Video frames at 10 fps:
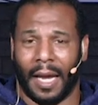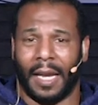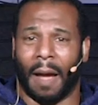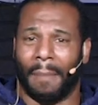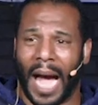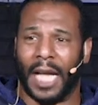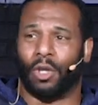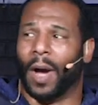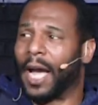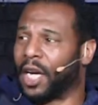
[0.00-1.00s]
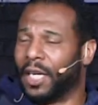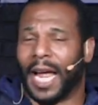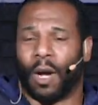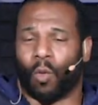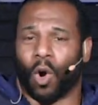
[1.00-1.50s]
Now, mind you, I could
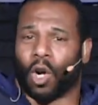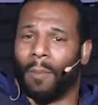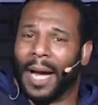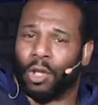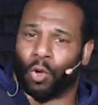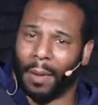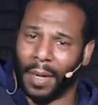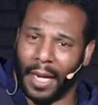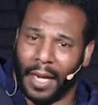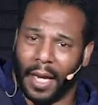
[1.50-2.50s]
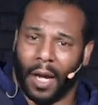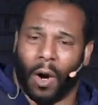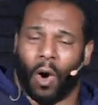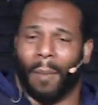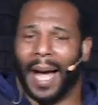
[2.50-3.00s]
not work on my dribbling
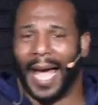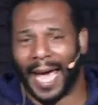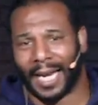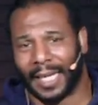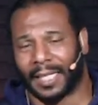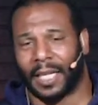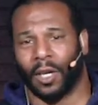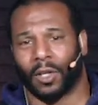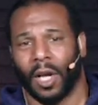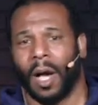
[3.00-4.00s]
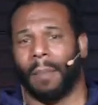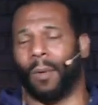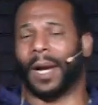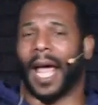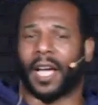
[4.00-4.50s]
or my handling skills, but
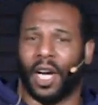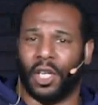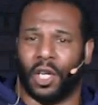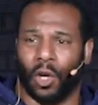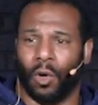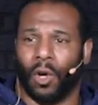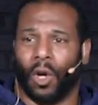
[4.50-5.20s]
what I could do